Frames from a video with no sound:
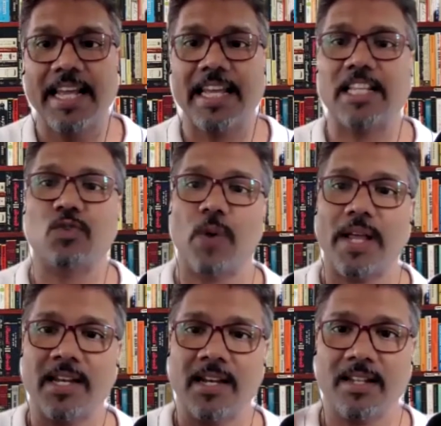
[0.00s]
is
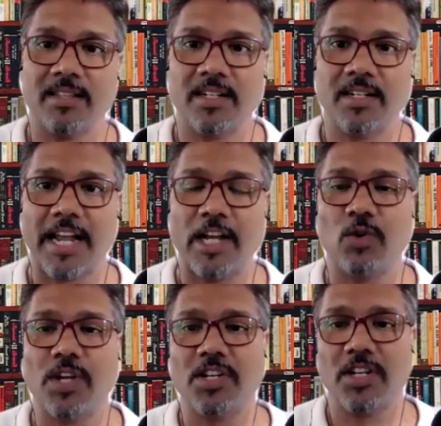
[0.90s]
when the
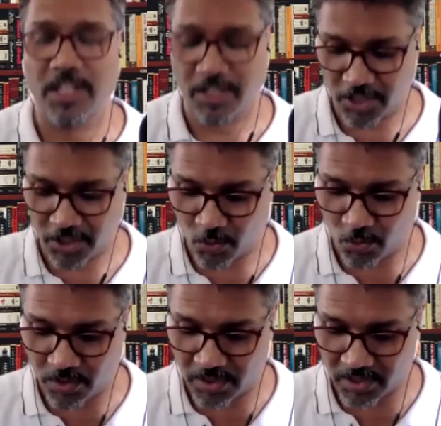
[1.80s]
education institute